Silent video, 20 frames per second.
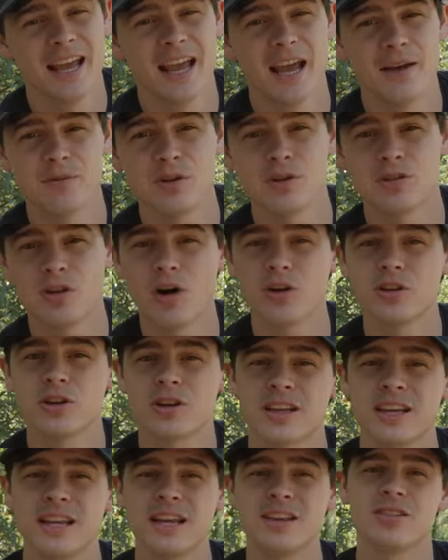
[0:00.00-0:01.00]
If you don't, you
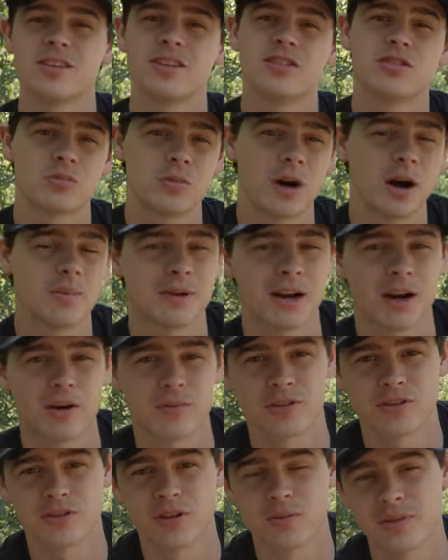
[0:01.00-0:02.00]
can easily swap it out
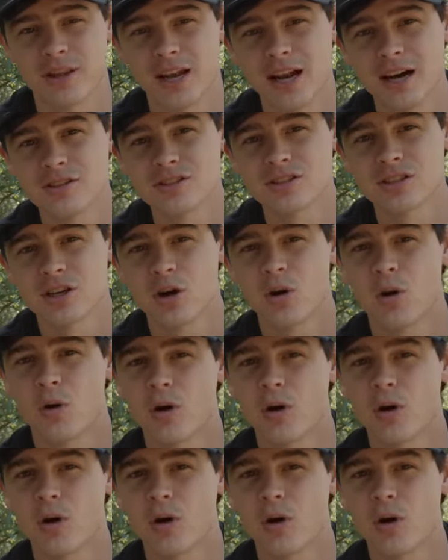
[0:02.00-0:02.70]
for something else,